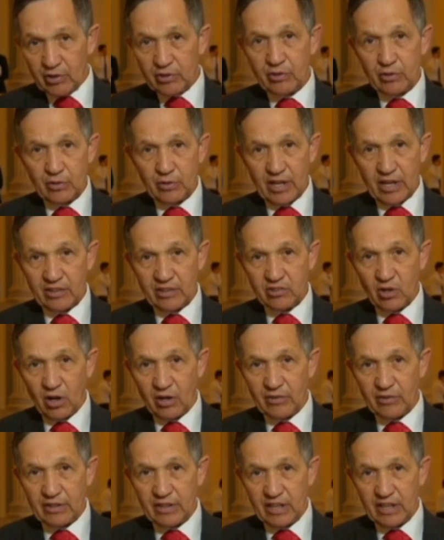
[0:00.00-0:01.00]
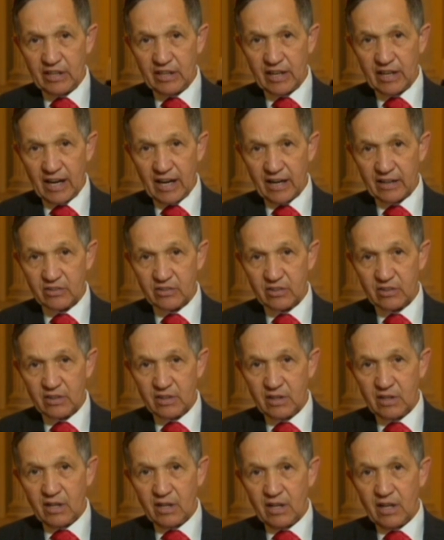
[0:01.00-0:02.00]
to do that. It's called the NEED Act.
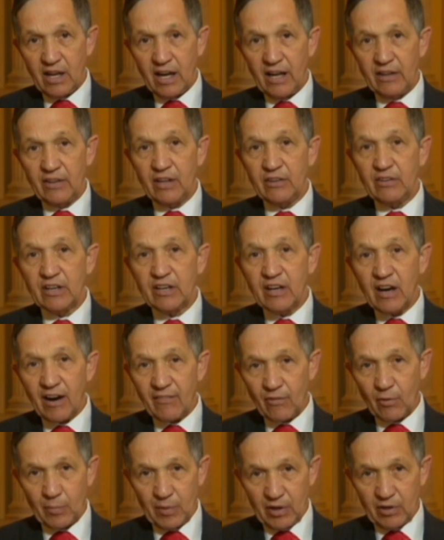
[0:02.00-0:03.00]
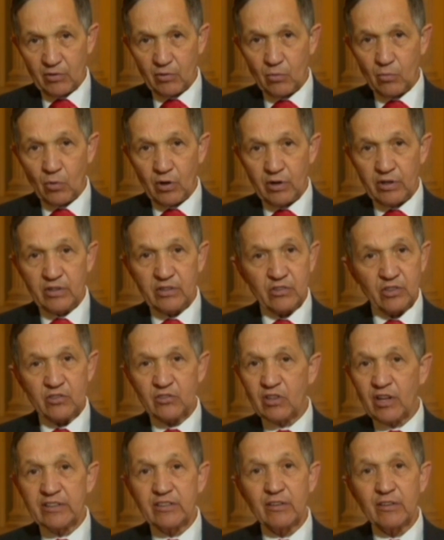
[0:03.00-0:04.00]
And then the government would,
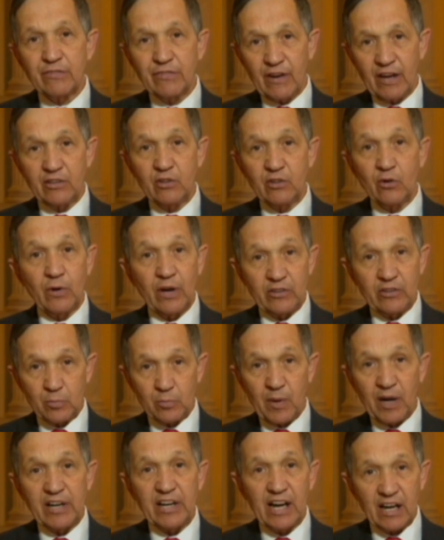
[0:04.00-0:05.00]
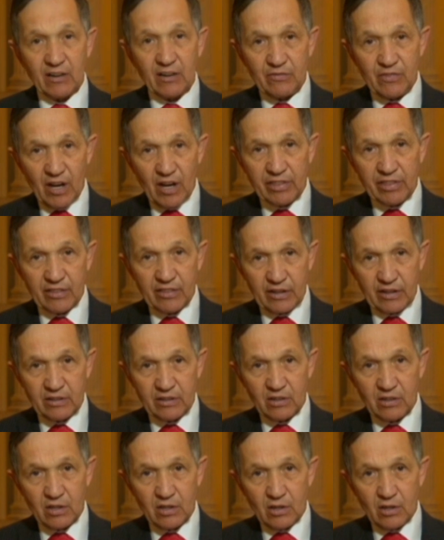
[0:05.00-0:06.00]
just like the Fed creates money out of nothing
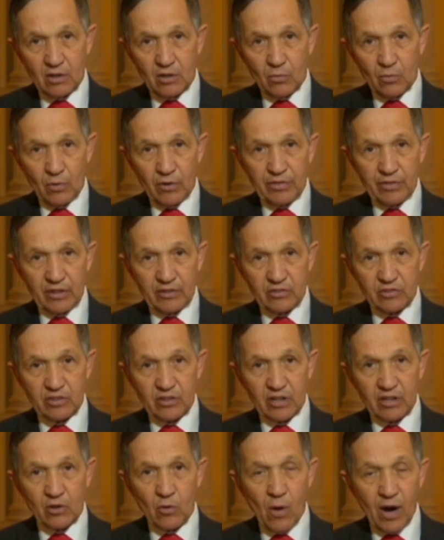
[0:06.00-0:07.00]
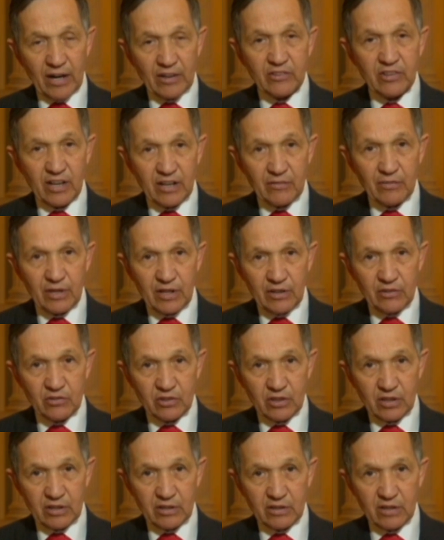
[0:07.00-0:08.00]
with its quantitative
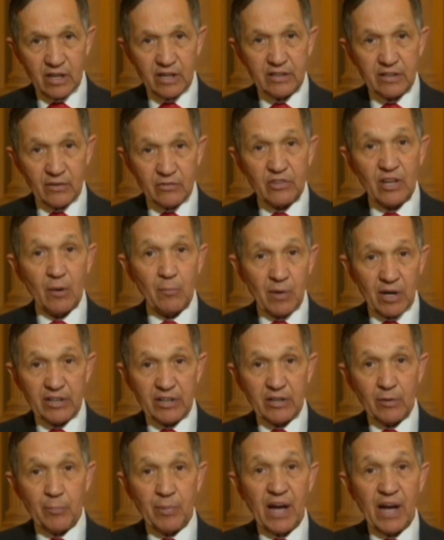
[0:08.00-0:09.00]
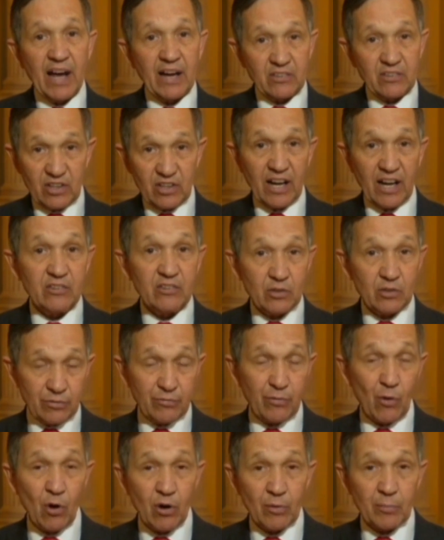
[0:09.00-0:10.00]
easing and gives that money to banks and to
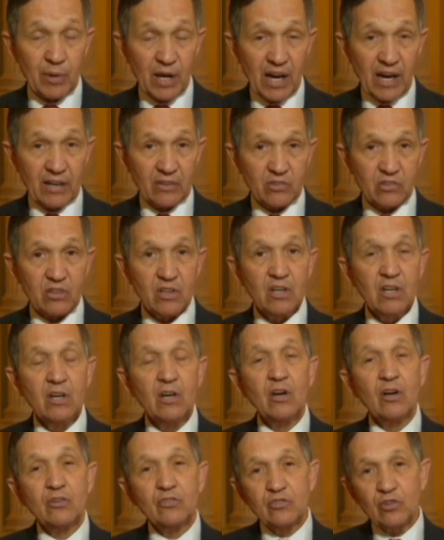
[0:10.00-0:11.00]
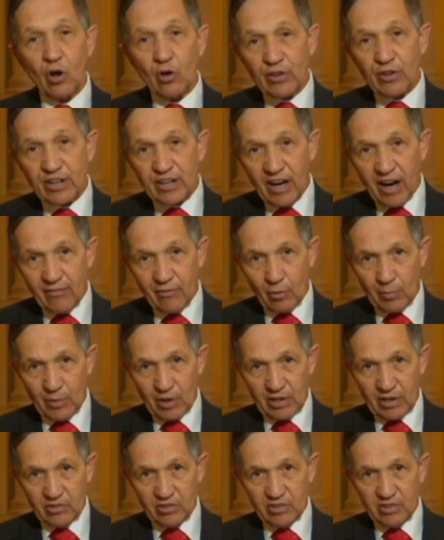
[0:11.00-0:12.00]
foreign banks, so the
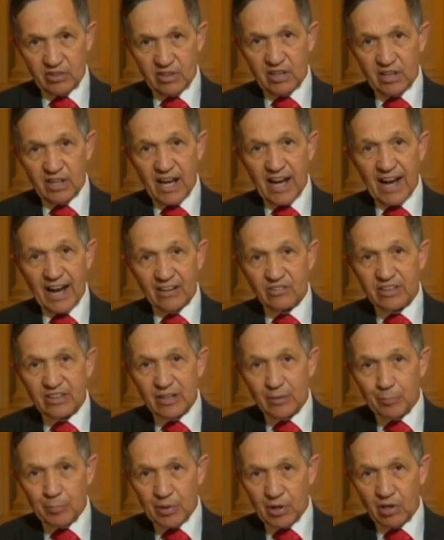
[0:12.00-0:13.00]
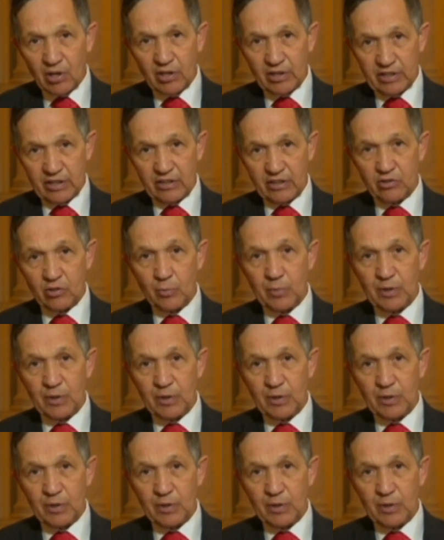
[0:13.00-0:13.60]
government has the ability to